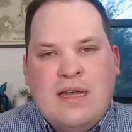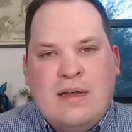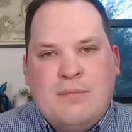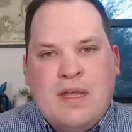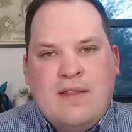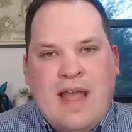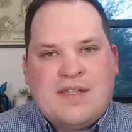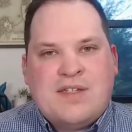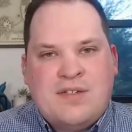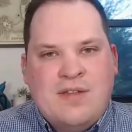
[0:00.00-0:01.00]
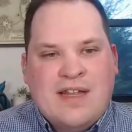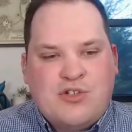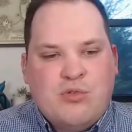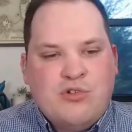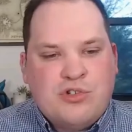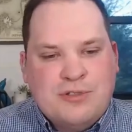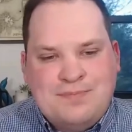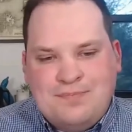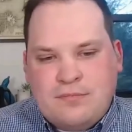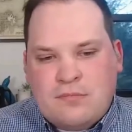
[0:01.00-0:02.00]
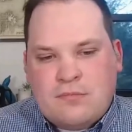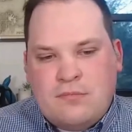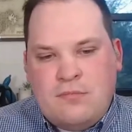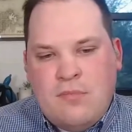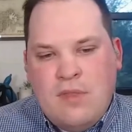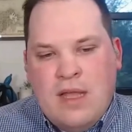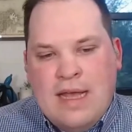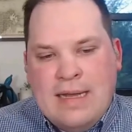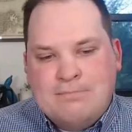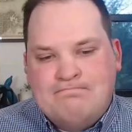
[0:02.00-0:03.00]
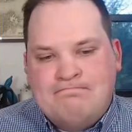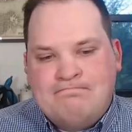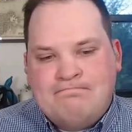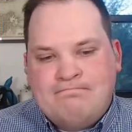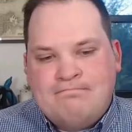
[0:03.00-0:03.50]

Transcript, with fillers: Um, and that's that's crucial. Um,